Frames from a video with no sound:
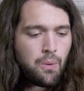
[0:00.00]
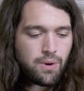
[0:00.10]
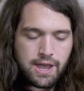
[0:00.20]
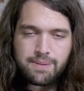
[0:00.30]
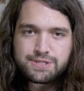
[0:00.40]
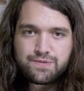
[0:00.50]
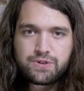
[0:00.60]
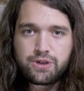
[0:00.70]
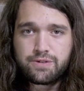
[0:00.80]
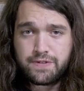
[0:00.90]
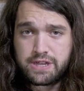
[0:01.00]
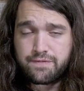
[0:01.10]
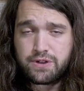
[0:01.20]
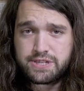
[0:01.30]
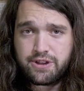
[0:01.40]
What happens if we go to Vega
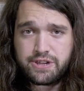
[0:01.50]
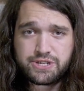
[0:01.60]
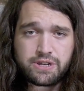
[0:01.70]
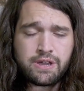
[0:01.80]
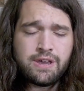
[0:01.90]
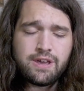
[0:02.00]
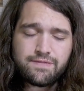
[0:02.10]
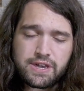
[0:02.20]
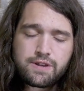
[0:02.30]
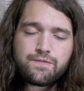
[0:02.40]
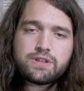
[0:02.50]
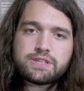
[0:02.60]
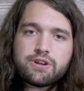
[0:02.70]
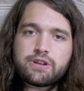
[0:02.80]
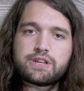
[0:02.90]
Frontier Edition? Vega
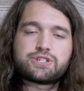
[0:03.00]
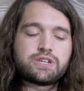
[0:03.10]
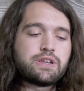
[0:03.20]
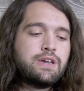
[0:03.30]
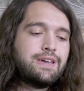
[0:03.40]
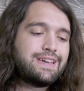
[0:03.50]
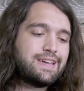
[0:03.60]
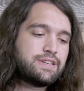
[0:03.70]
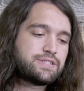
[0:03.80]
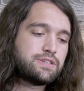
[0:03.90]
Frontier Edition is